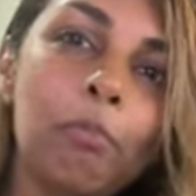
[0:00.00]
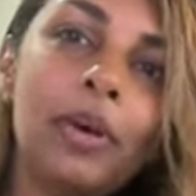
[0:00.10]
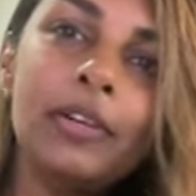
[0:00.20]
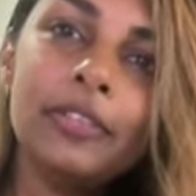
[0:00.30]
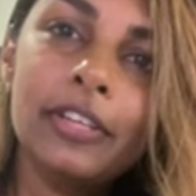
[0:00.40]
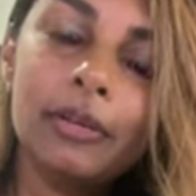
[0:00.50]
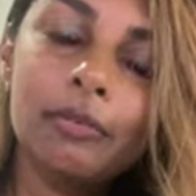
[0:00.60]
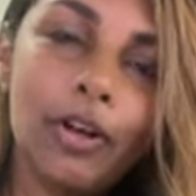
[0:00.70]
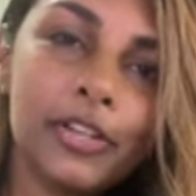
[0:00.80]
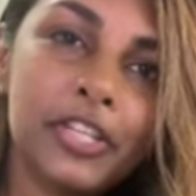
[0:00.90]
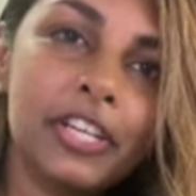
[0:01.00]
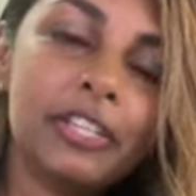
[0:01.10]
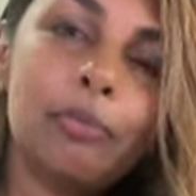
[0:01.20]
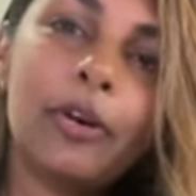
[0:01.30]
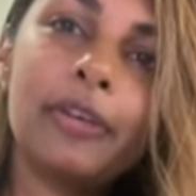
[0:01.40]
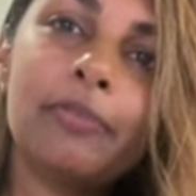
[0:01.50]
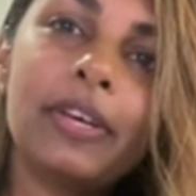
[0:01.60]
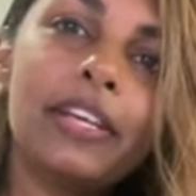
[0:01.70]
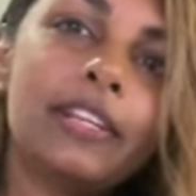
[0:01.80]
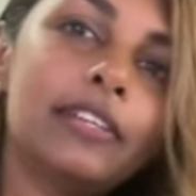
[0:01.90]
built their blockchain
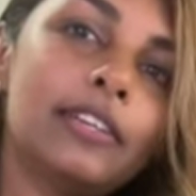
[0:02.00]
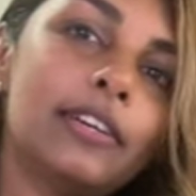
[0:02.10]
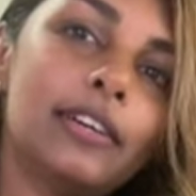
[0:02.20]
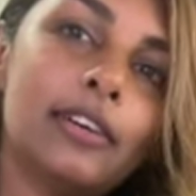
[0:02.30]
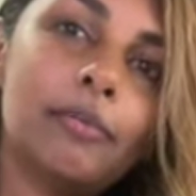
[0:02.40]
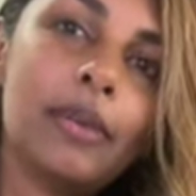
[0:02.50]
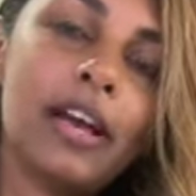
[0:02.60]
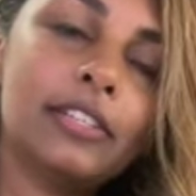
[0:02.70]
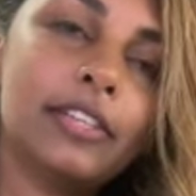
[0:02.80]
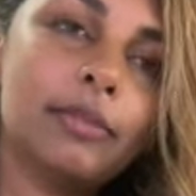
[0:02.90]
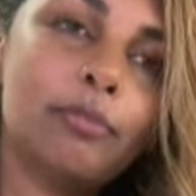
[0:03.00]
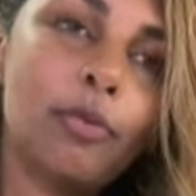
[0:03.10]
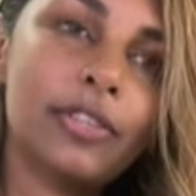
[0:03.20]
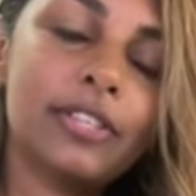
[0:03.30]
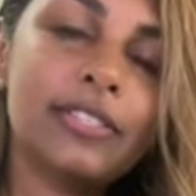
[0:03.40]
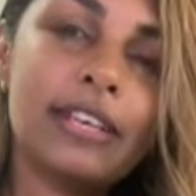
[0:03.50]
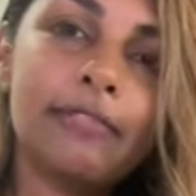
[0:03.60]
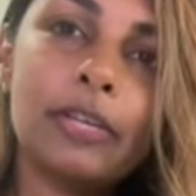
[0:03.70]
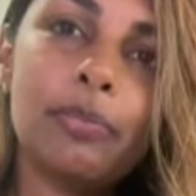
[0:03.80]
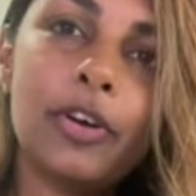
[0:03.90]
department, had done more than
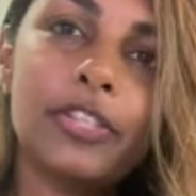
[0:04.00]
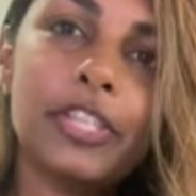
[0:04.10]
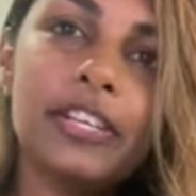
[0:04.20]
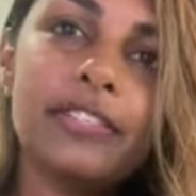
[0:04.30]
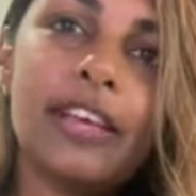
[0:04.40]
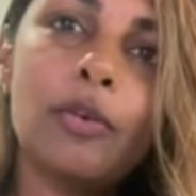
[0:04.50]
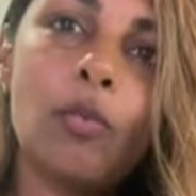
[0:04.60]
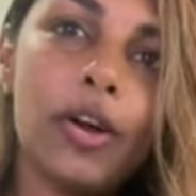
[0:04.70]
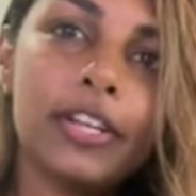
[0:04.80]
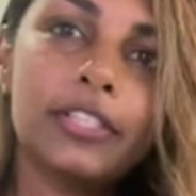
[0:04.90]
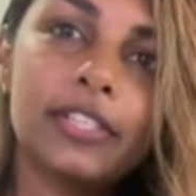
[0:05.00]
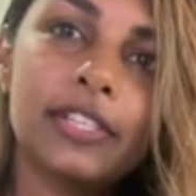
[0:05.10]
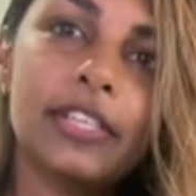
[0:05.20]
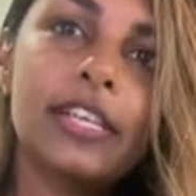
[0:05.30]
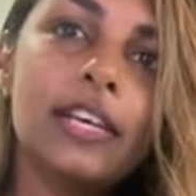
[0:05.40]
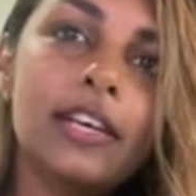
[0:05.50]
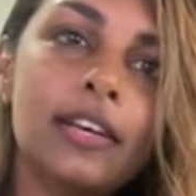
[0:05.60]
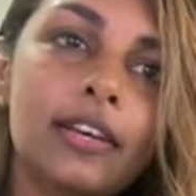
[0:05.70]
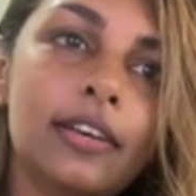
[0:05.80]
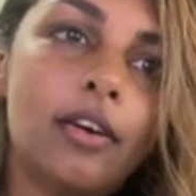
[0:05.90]
70 projects, and wanted to
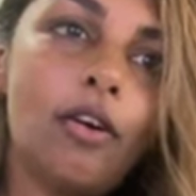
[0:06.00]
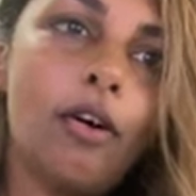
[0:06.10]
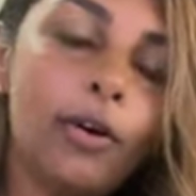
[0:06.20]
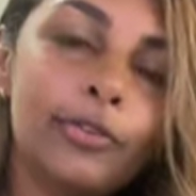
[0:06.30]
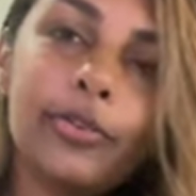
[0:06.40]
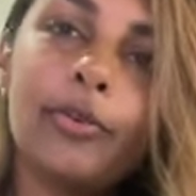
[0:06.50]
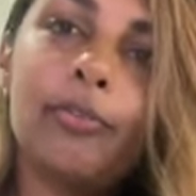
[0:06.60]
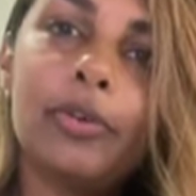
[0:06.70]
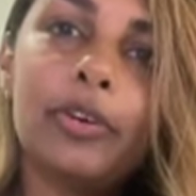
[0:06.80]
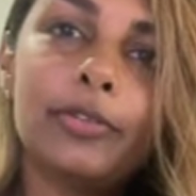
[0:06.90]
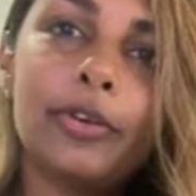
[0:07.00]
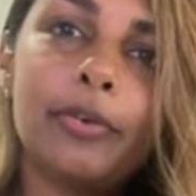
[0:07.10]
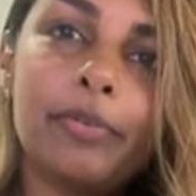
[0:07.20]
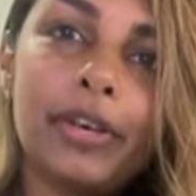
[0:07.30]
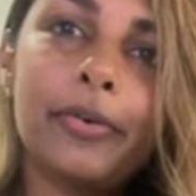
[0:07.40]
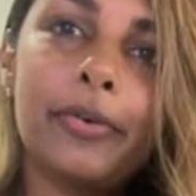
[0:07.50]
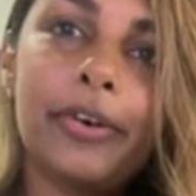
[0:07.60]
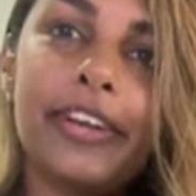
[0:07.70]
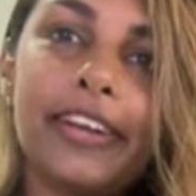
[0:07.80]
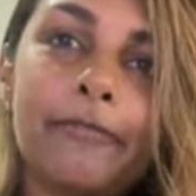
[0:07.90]
also build on
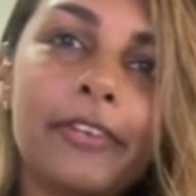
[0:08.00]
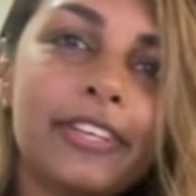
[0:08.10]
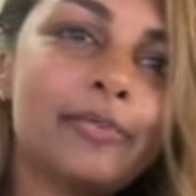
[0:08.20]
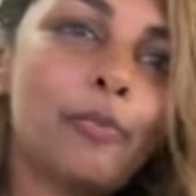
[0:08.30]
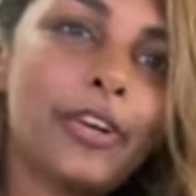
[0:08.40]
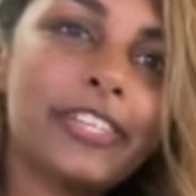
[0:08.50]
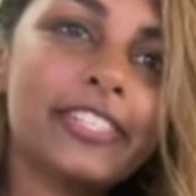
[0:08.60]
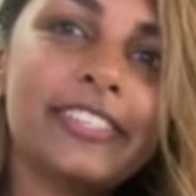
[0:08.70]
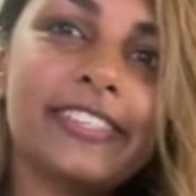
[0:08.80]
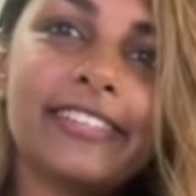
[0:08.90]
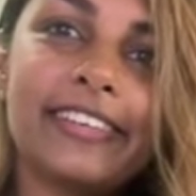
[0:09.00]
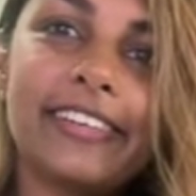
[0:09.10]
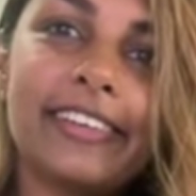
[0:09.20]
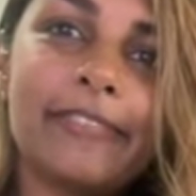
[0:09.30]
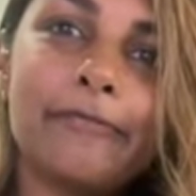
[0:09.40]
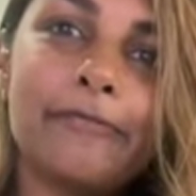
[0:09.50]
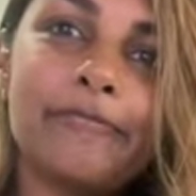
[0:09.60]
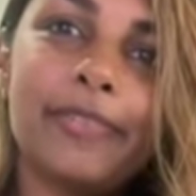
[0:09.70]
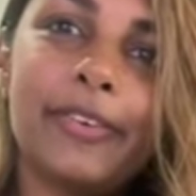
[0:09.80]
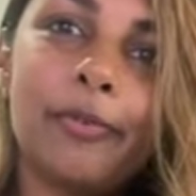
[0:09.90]
Bitcoin and fix mortgages and
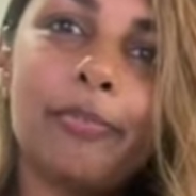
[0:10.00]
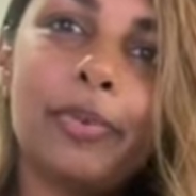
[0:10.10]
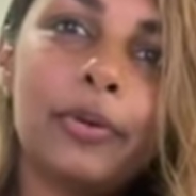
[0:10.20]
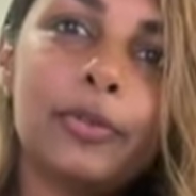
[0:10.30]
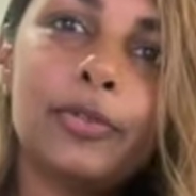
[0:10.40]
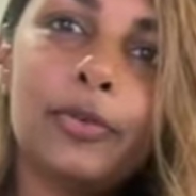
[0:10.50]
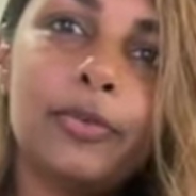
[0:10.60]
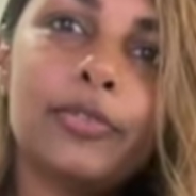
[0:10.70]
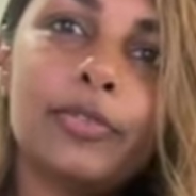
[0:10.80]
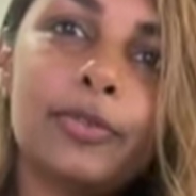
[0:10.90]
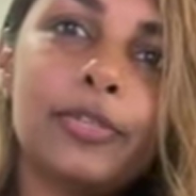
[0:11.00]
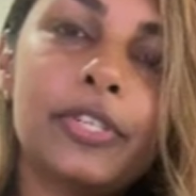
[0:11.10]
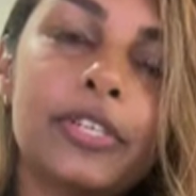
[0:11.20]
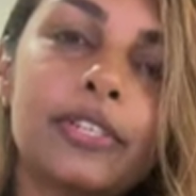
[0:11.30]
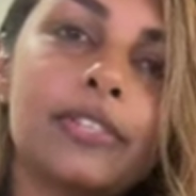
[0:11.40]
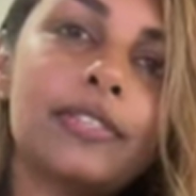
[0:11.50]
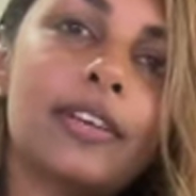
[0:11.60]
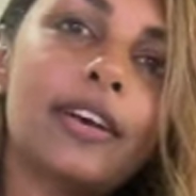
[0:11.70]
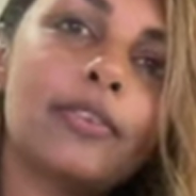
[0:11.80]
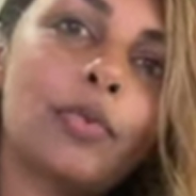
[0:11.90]
build new solutions
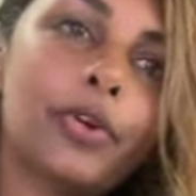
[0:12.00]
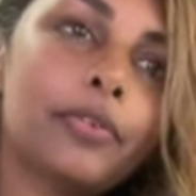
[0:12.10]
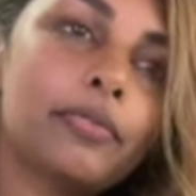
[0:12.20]
that